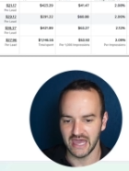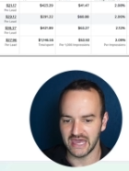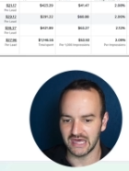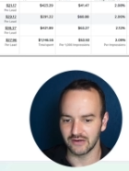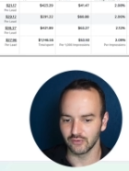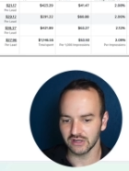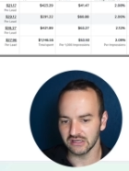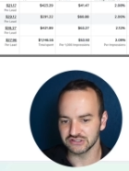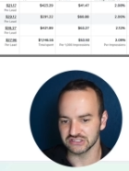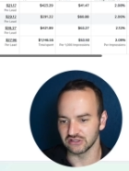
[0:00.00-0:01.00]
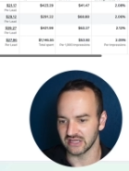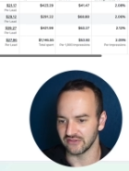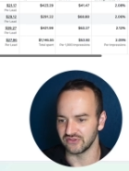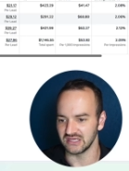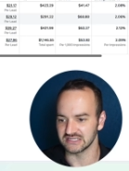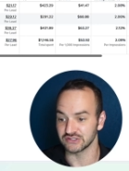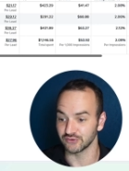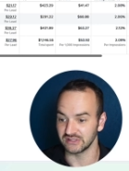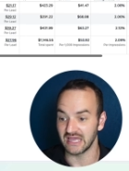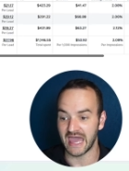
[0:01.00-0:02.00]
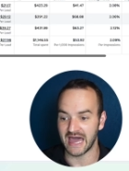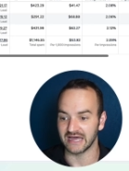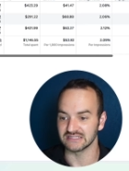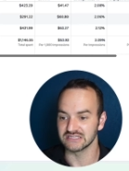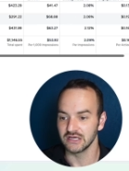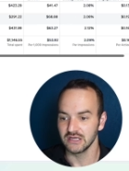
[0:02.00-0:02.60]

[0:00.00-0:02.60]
and we're going to just look at these three ads.